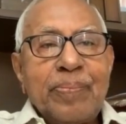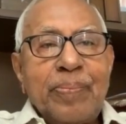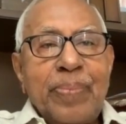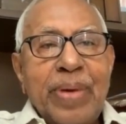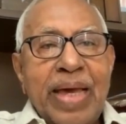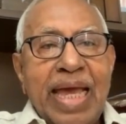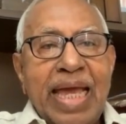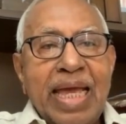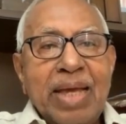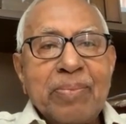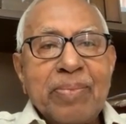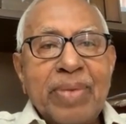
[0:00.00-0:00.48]

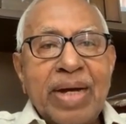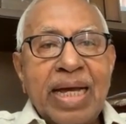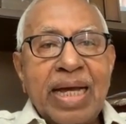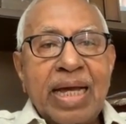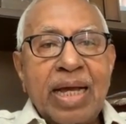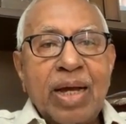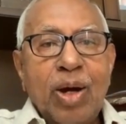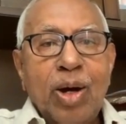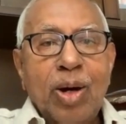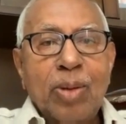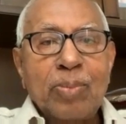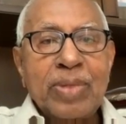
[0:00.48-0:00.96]
paying
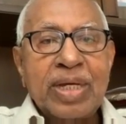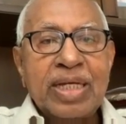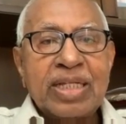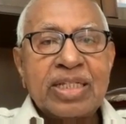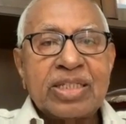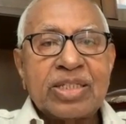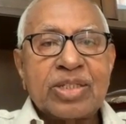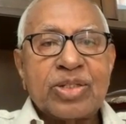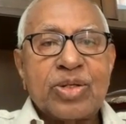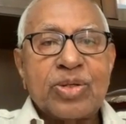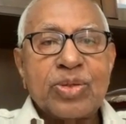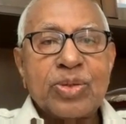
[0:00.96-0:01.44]
my
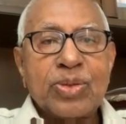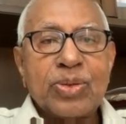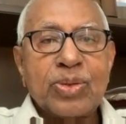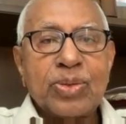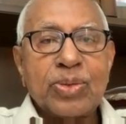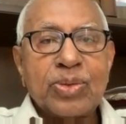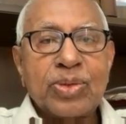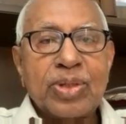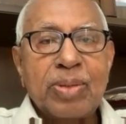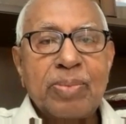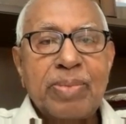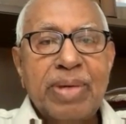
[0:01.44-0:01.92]
homage
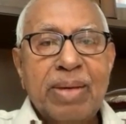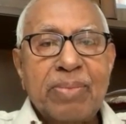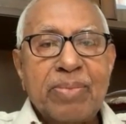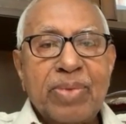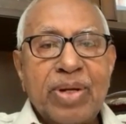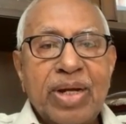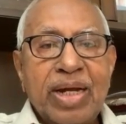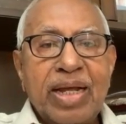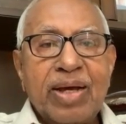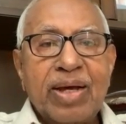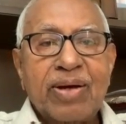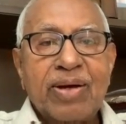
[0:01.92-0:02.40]
to the
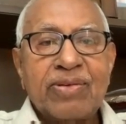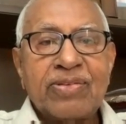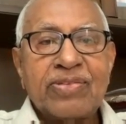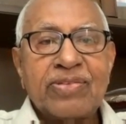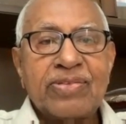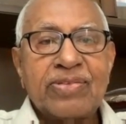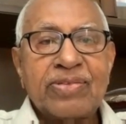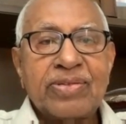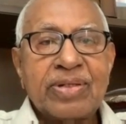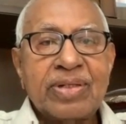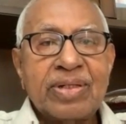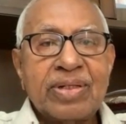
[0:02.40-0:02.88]
memory of
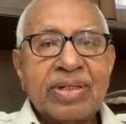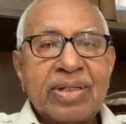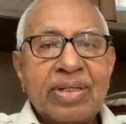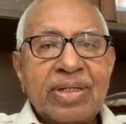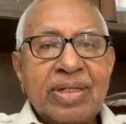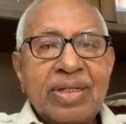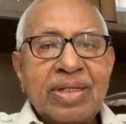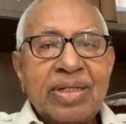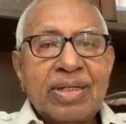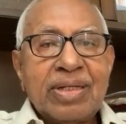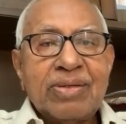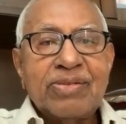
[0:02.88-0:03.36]

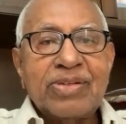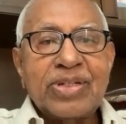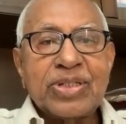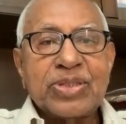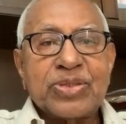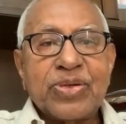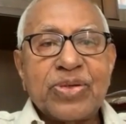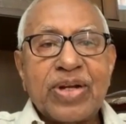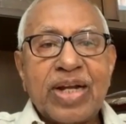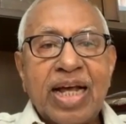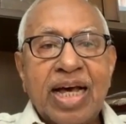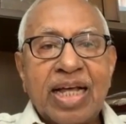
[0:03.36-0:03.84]

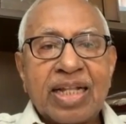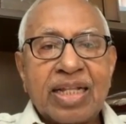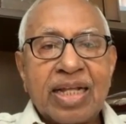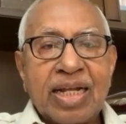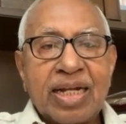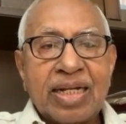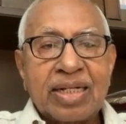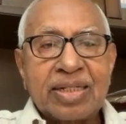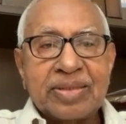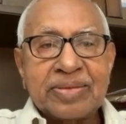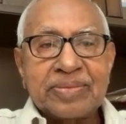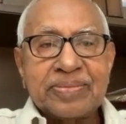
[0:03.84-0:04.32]

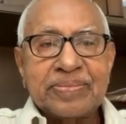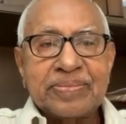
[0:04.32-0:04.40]
Vishwanathan.